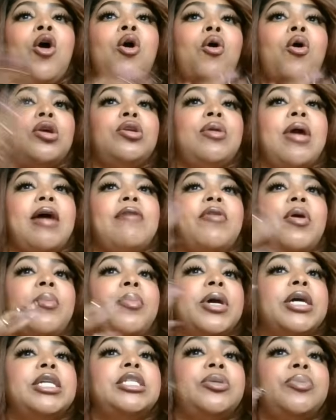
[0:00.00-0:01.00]
or you have a
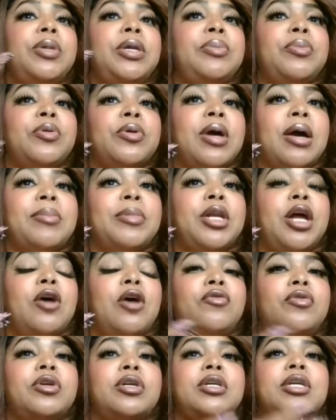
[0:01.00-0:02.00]
bunch of people coming
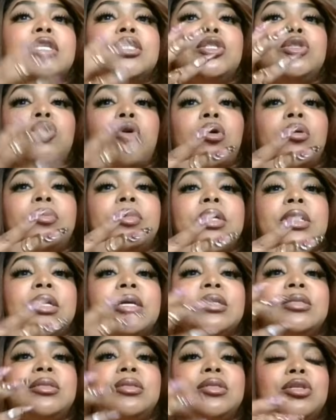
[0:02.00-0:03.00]
over, because normally it's